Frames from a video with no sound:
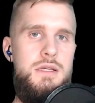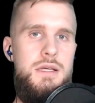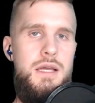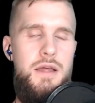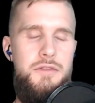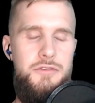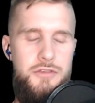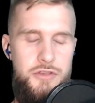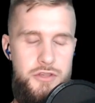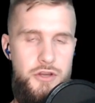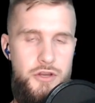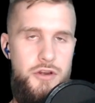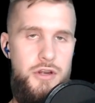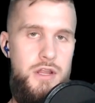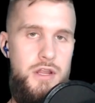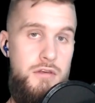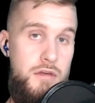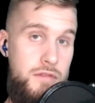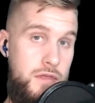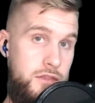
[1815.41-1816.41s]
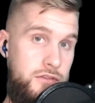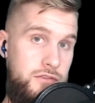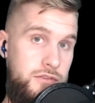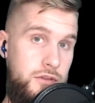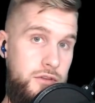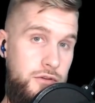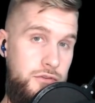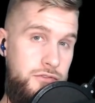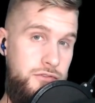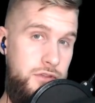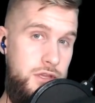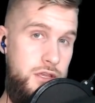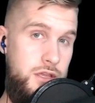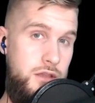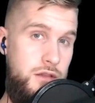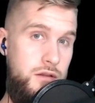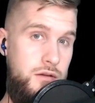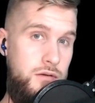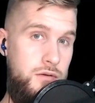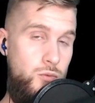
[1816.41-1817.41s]
and security that they still
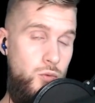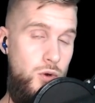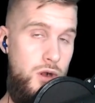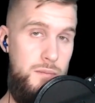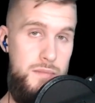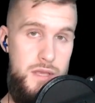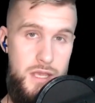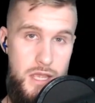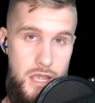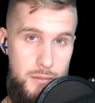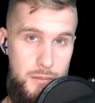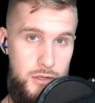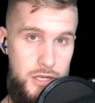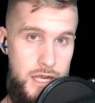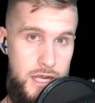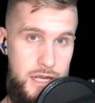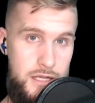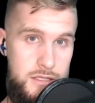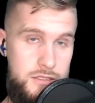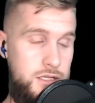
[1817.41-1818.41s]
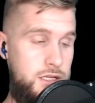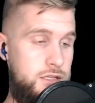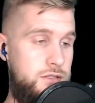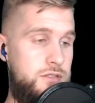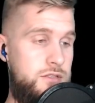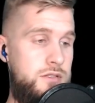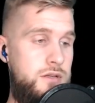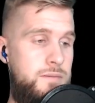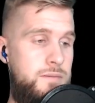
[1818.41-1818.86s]
seek while being able to access